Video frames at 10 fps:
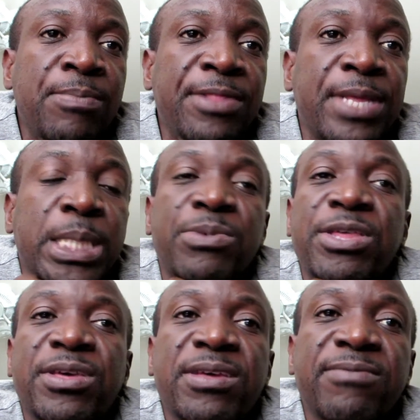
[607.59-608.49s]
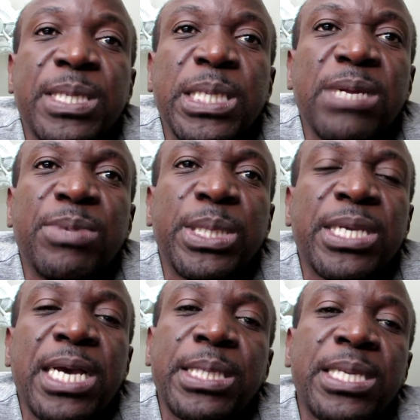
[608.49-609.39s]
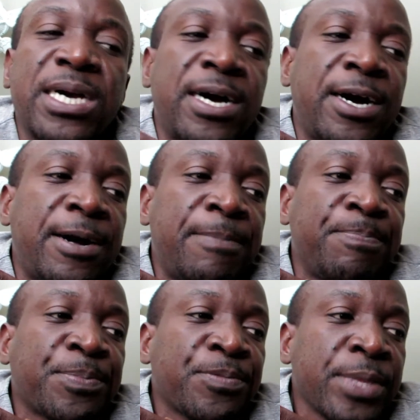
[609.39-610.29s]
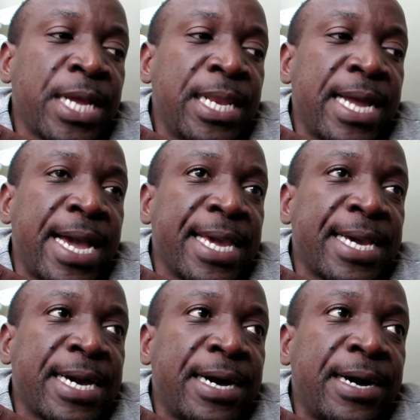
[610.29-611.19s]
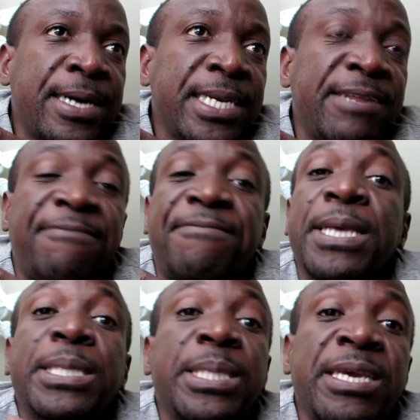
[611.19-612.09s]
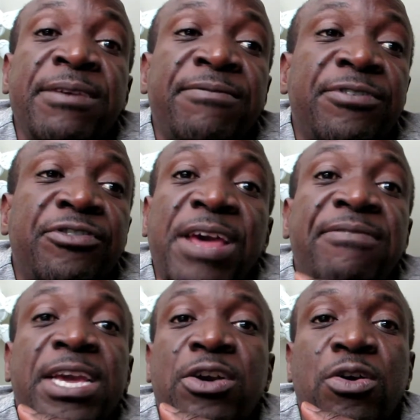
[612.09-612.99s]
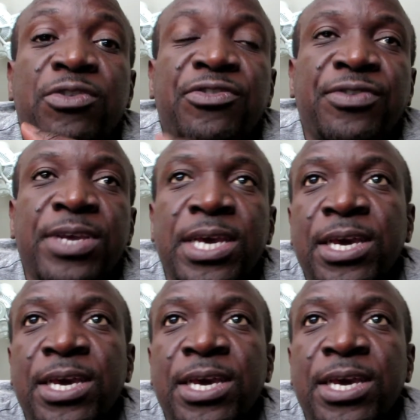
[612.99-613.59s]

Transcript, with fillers: But the Smith system is just um, like a defensive driving course.